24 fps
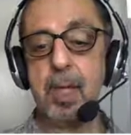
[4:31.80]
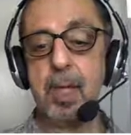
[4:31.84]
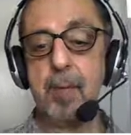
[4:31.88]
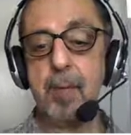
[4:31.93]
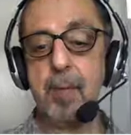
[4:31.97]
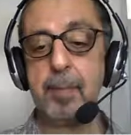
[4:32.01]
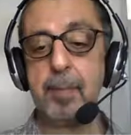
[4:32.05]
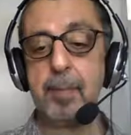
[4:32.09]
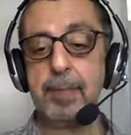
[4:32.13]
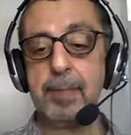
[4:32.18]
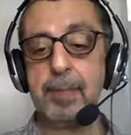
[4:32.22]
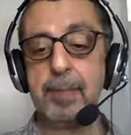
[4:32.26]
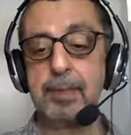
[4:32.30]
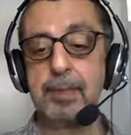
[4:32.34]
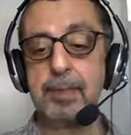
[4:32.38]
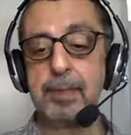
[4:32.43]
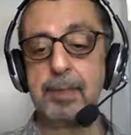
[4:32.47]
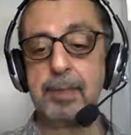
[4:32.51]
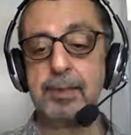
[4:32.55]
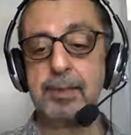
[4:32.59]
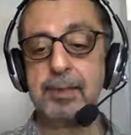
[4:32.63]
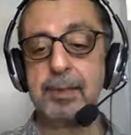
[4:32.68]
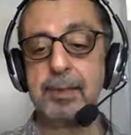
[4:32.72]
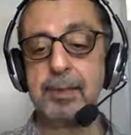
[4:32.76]
Pressure
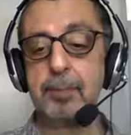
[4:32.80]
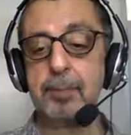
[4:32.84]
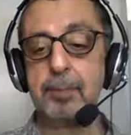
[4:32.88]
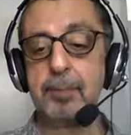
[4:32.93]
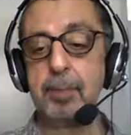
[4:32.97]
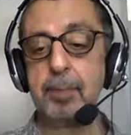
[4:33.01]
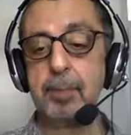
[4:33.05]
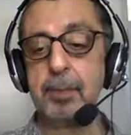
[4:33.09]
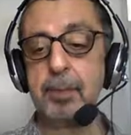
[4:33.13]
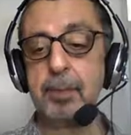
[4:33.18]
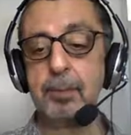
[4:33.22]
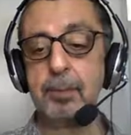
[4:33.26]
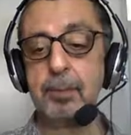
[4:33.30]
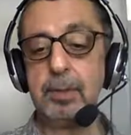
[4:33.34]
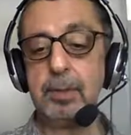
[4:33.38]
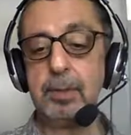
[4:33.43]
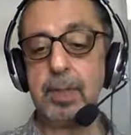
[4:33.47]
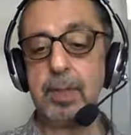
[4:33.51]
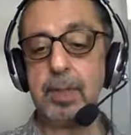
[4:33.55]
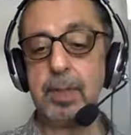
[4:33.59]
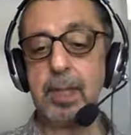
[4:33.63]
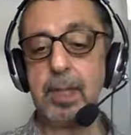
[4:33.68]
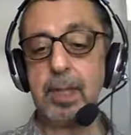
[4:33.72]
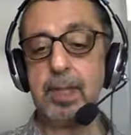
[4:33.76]
is equal to
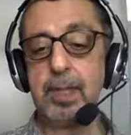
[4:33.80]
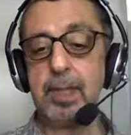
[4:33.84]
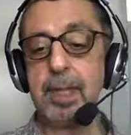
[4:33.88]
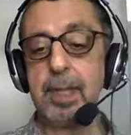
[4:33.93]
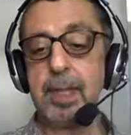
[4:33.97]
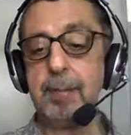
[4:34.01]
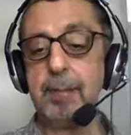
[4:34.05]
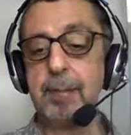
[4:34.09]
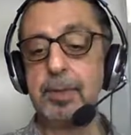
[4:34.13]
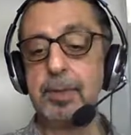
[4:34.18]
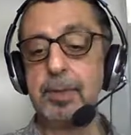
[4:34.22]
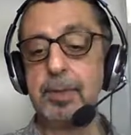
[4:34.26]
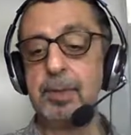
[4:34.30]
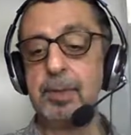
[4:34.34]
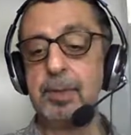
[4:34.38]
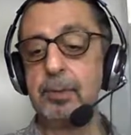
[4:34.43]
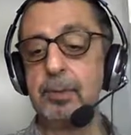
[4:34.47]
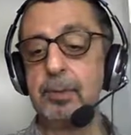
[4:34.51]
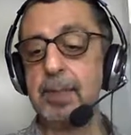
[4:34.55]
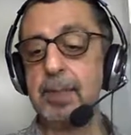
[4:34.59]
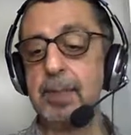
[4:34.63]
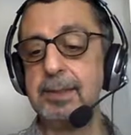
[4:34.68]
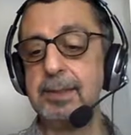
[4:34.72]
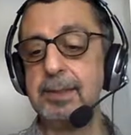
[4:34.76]
depth into
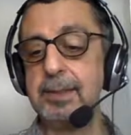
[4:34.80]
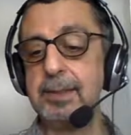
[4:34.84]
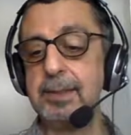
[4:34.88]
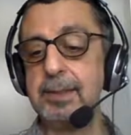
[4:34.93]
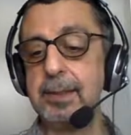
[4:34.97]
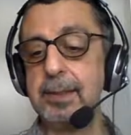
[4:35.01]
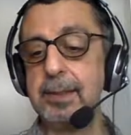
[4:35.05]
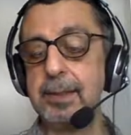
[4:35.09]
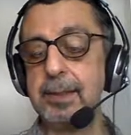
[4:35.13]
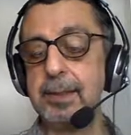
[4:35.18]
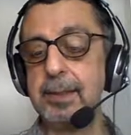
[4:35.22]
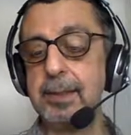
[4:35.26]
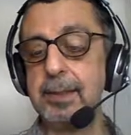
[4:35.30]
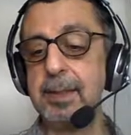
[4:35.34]
density.